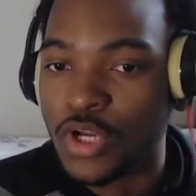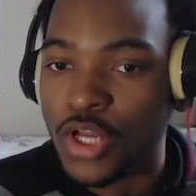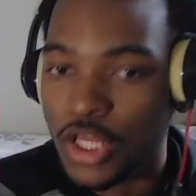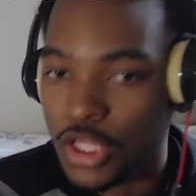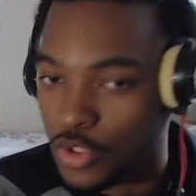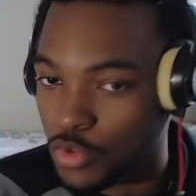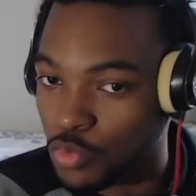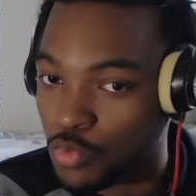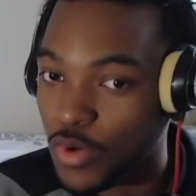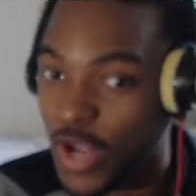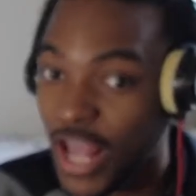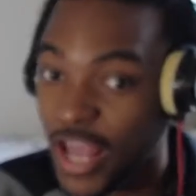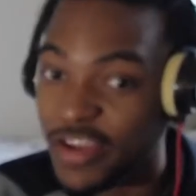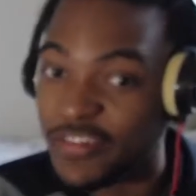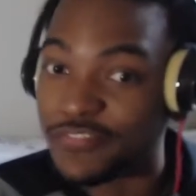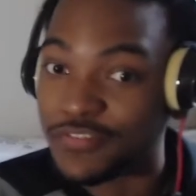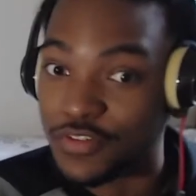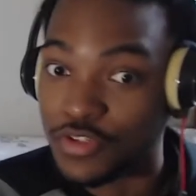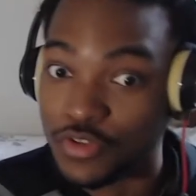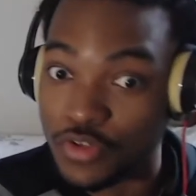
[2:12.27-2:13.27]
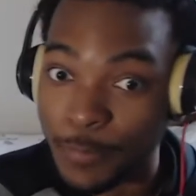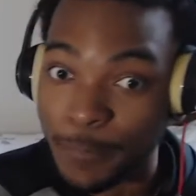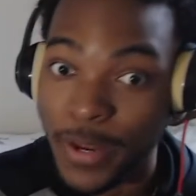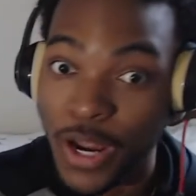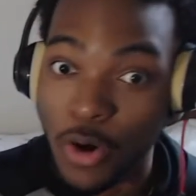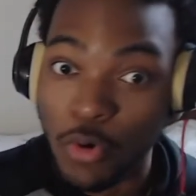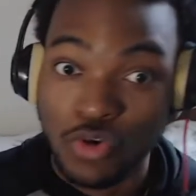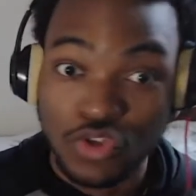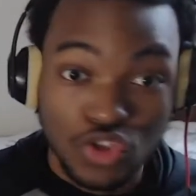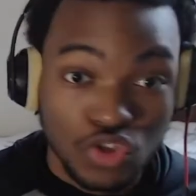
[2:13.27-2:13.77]
You have the
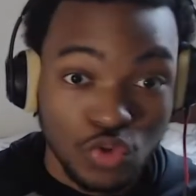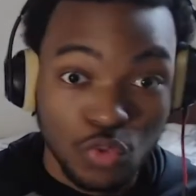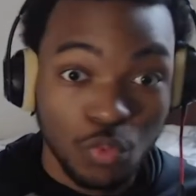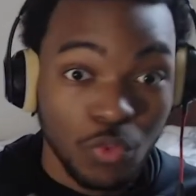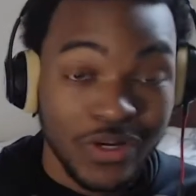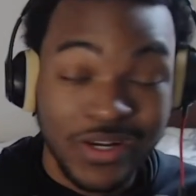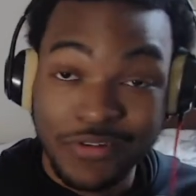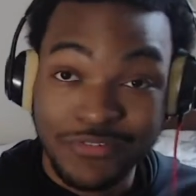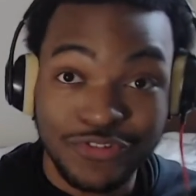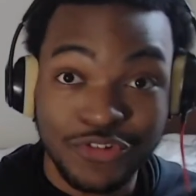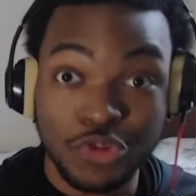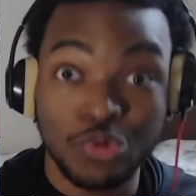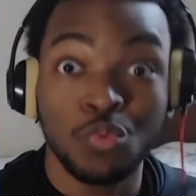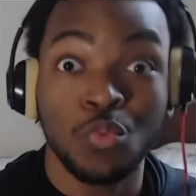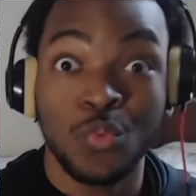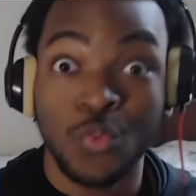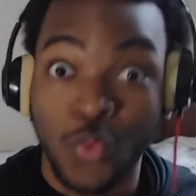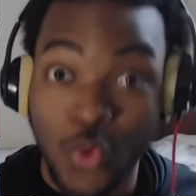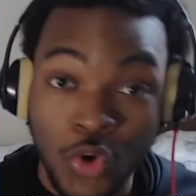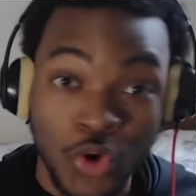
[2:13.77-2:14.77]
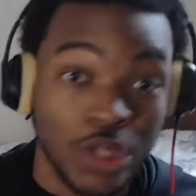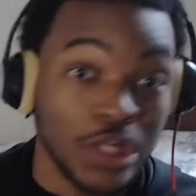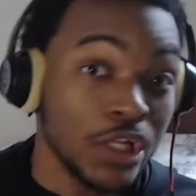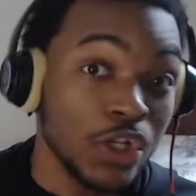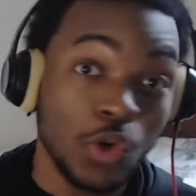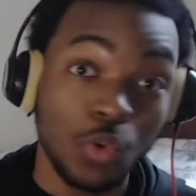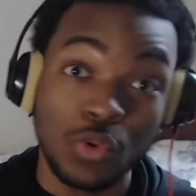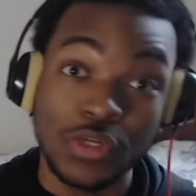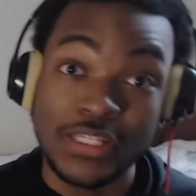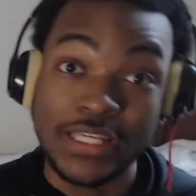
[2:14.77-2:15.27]
power to do whatever you
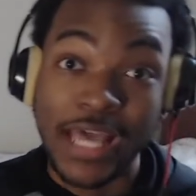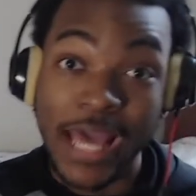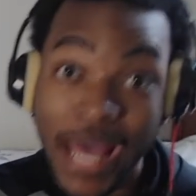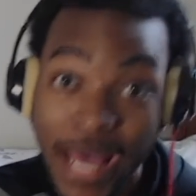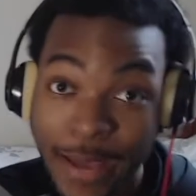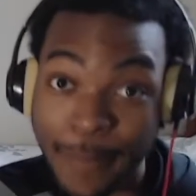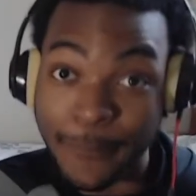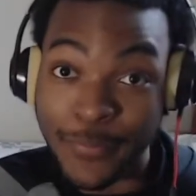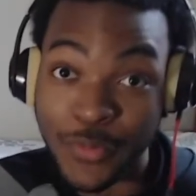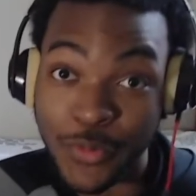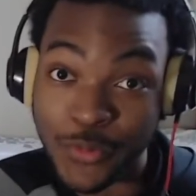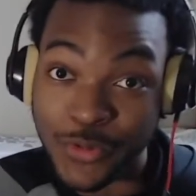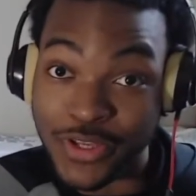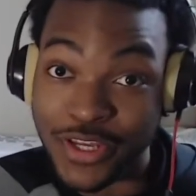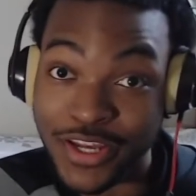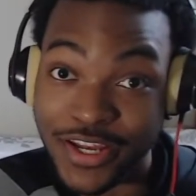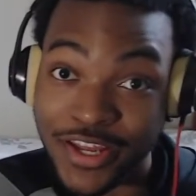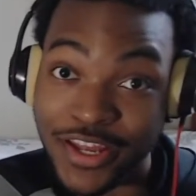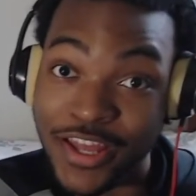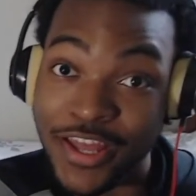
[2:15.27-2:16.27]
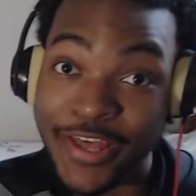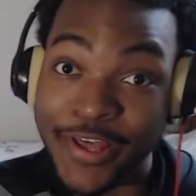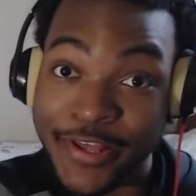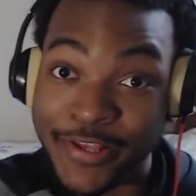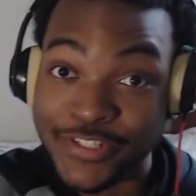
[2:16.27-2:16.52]
want, no cap, okay?